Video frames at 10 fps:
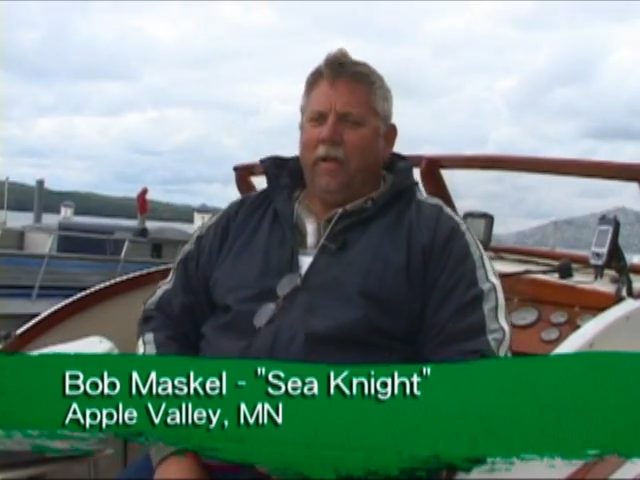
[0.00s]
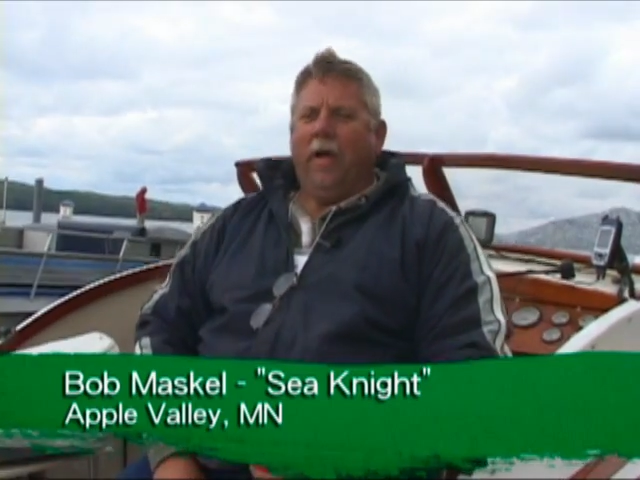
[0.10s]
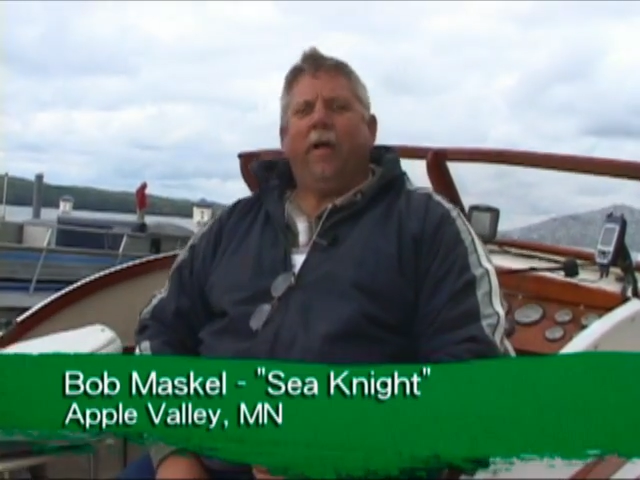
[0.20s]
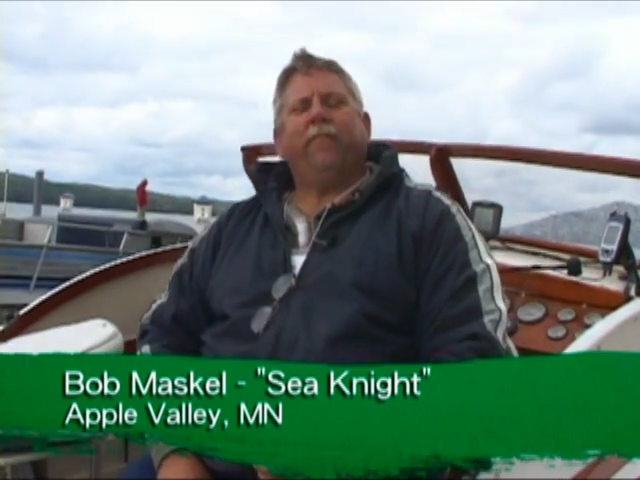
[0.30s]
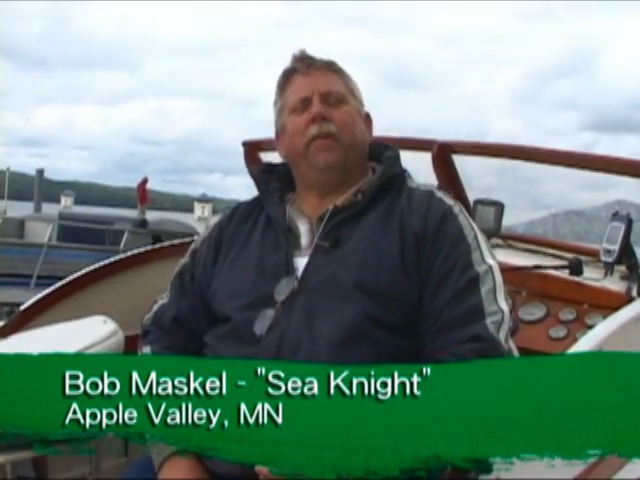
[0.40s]

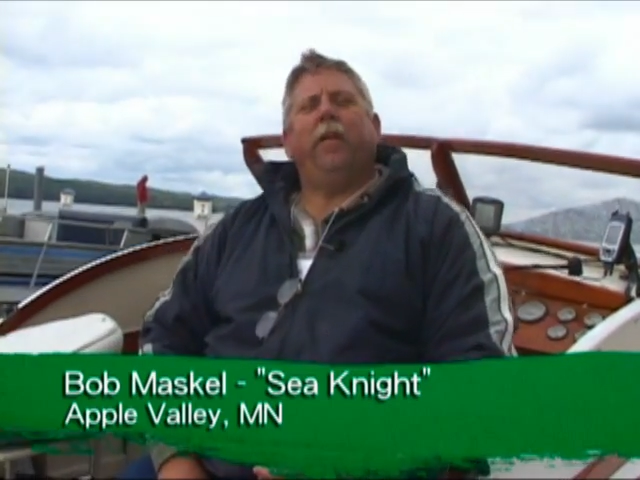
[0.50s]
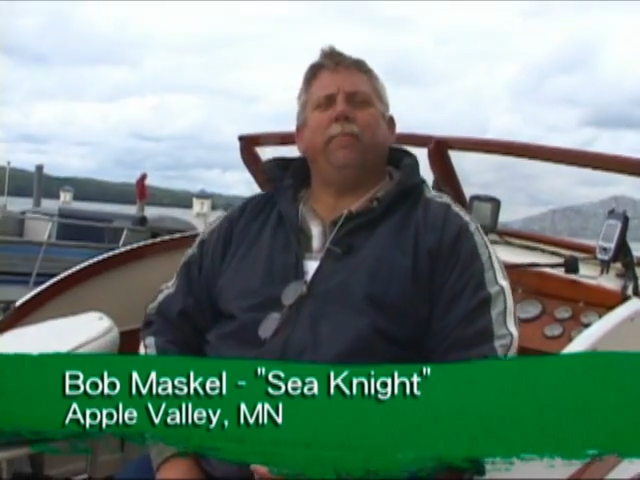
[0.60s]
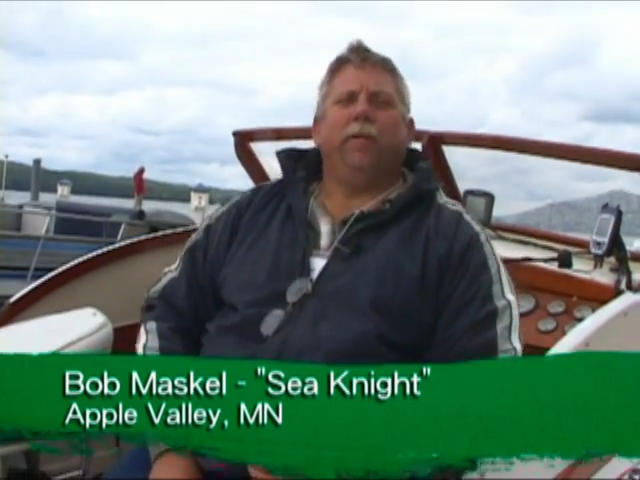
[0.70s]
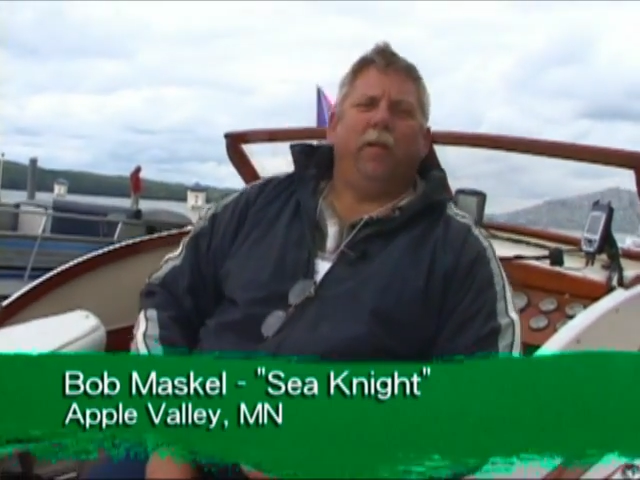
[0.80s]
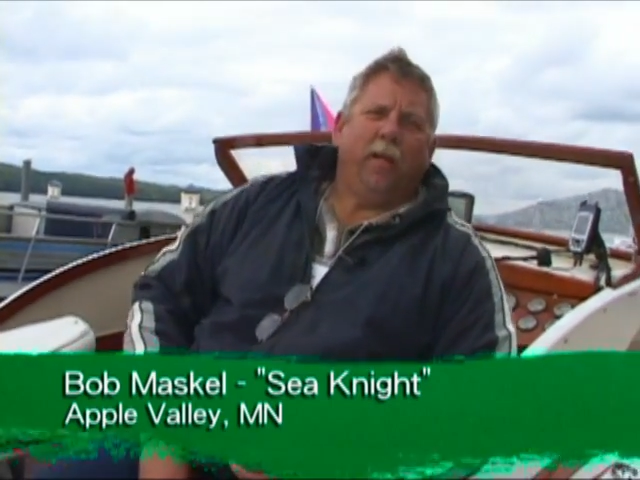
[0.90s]
haven't
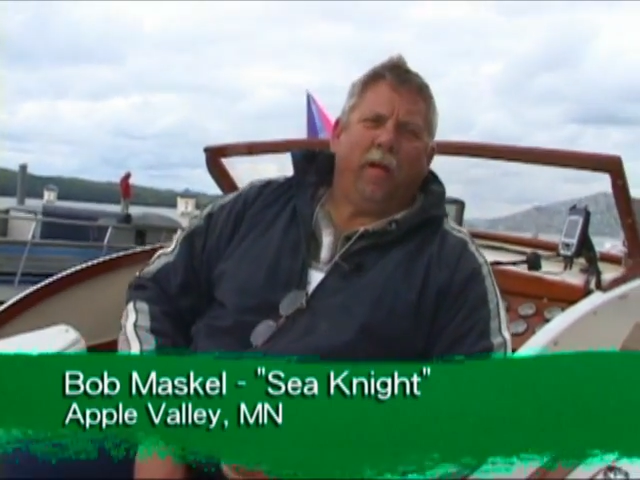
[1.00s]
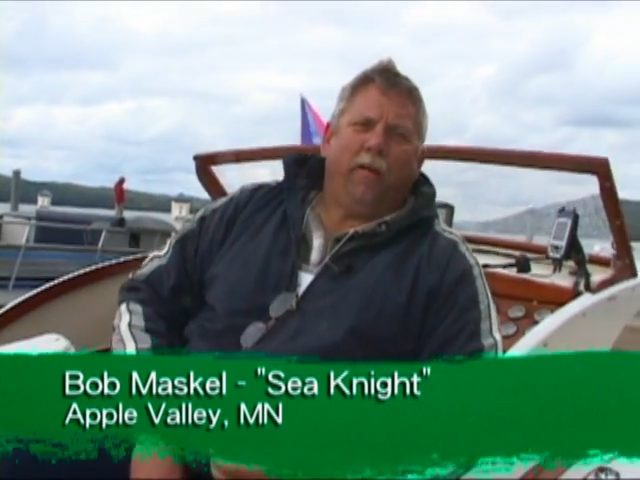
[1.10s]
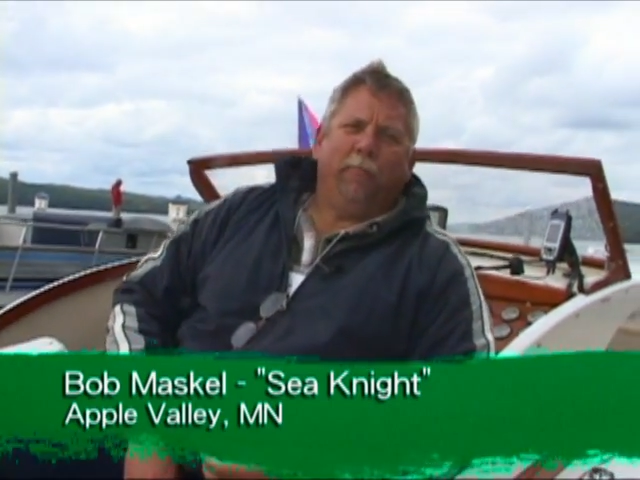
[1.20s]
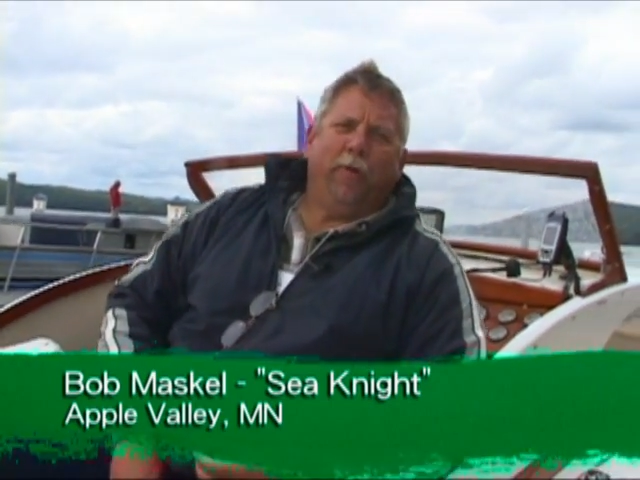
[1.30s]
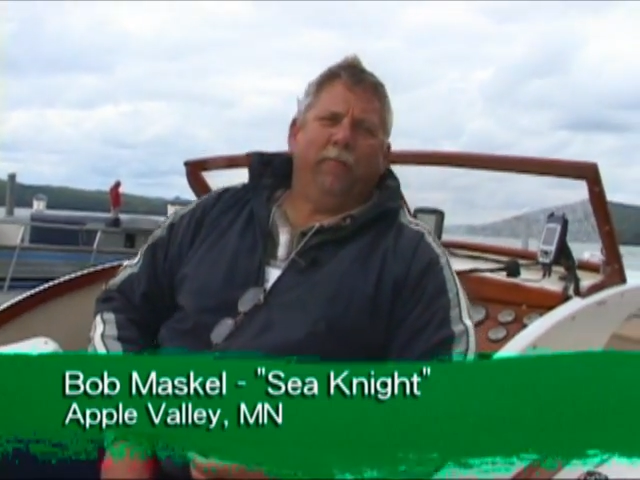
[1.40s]
named it yet.
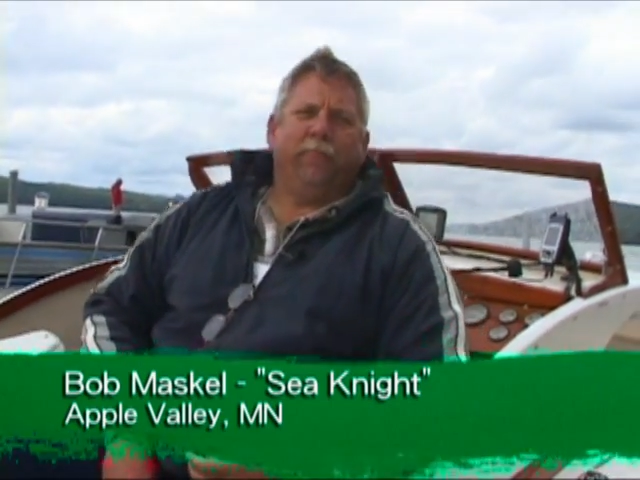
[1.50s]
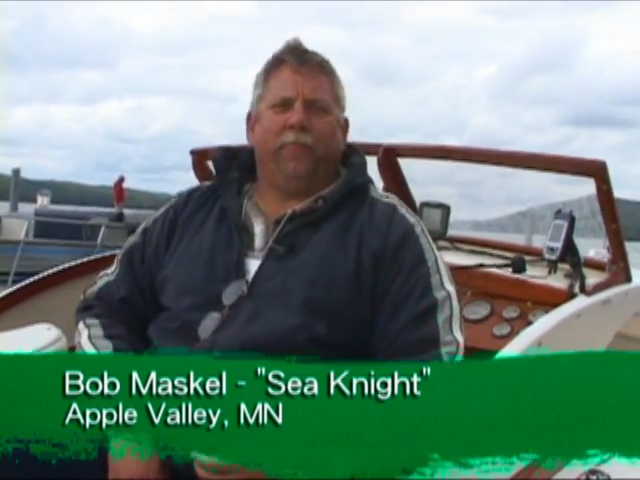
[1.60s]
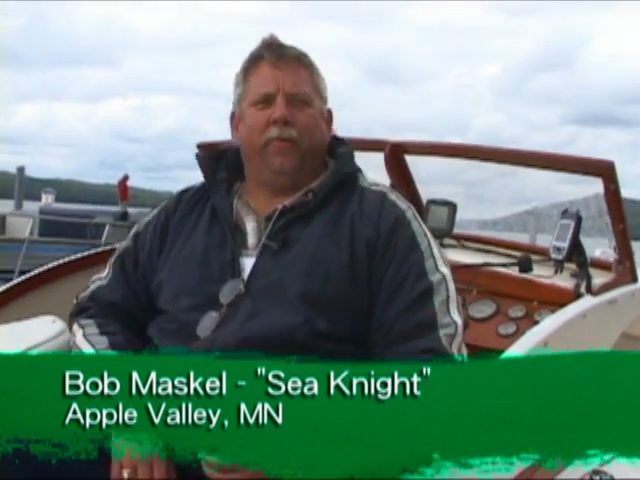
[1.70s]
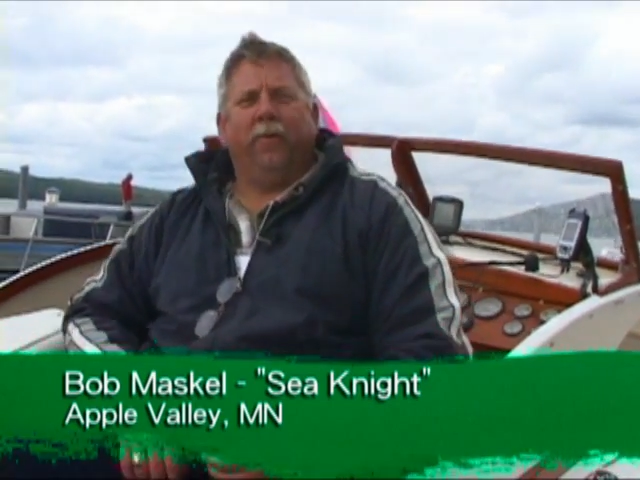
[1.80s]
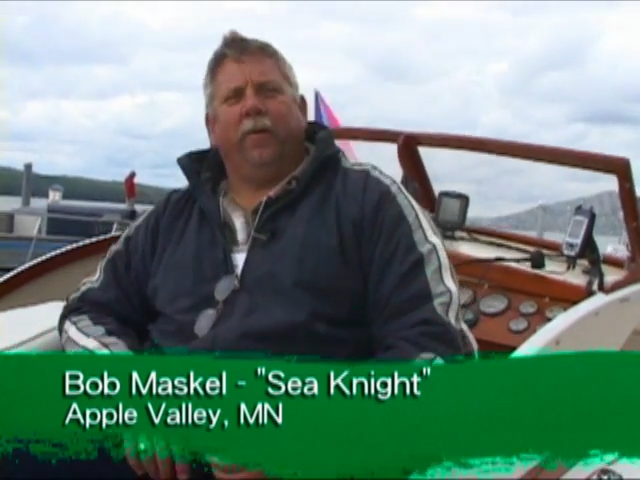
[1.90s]
I'm waiting
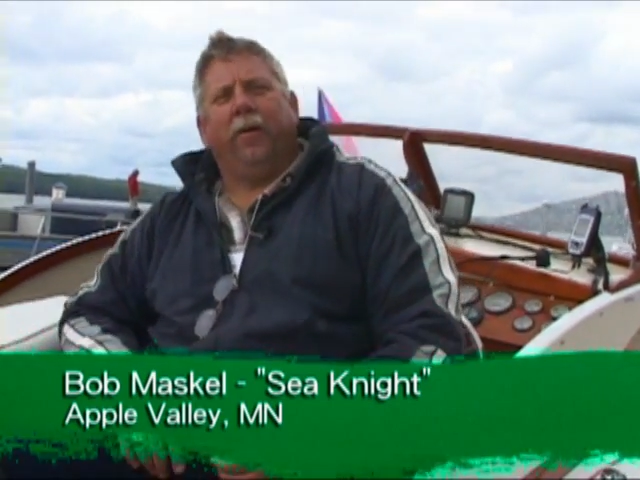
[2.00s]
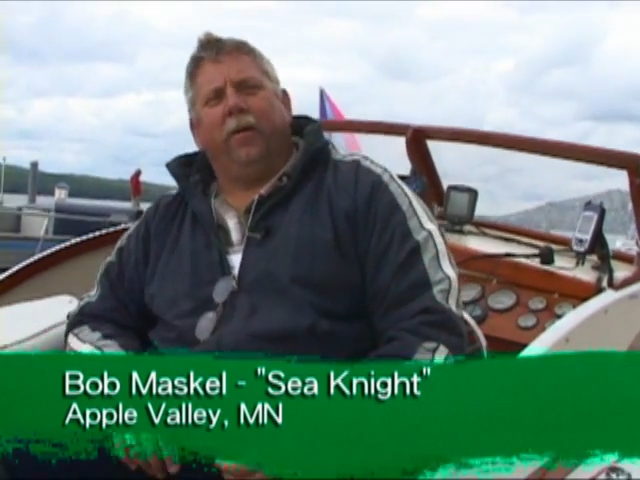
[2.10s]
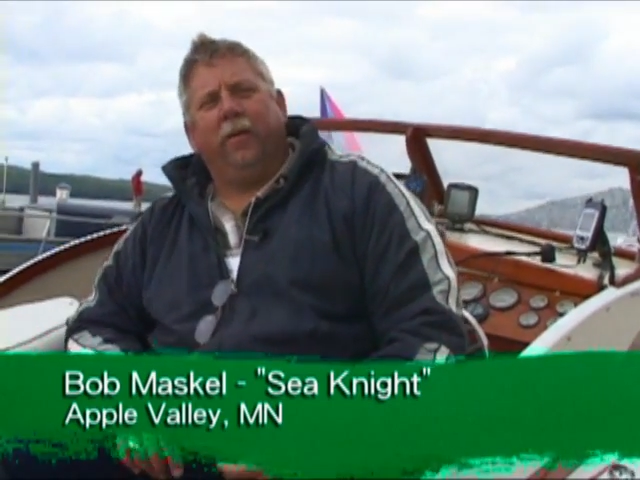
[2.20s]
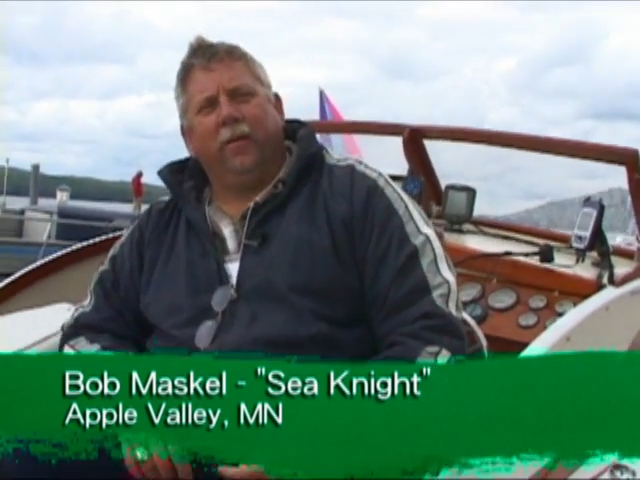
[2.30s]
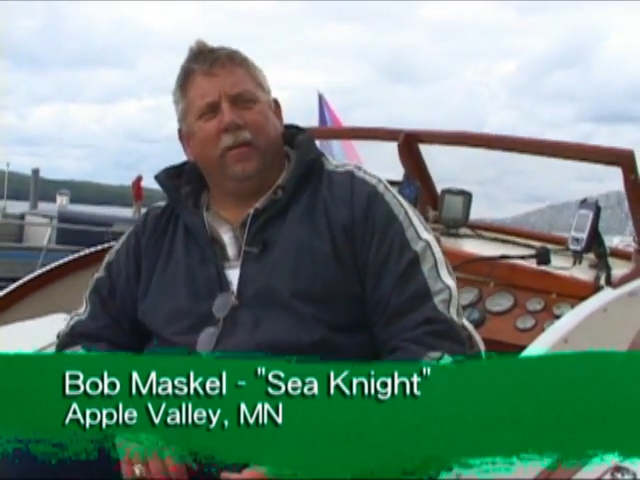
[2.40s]
for